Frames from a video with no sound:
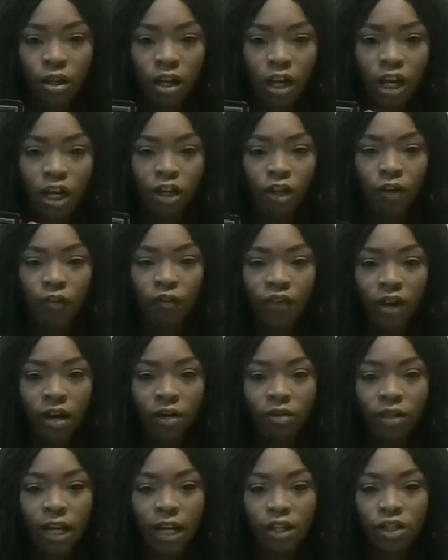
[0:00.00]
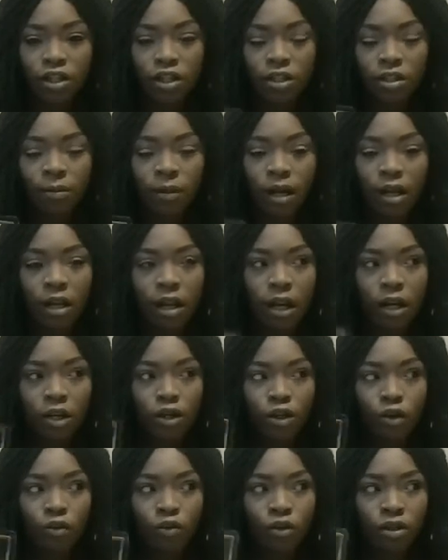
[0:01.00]
a new foundation, some kind of like
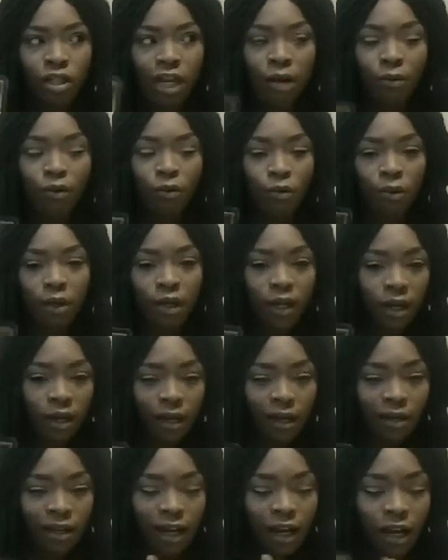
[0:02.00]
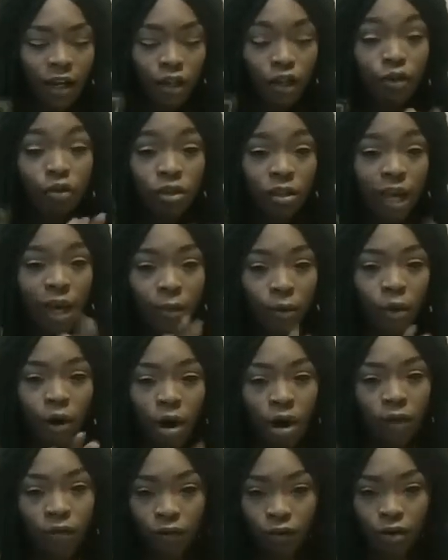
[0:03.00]
new stable beginning, like a new stable
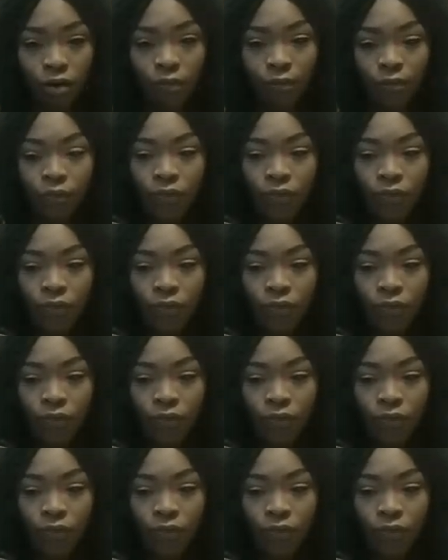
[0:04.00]
offer.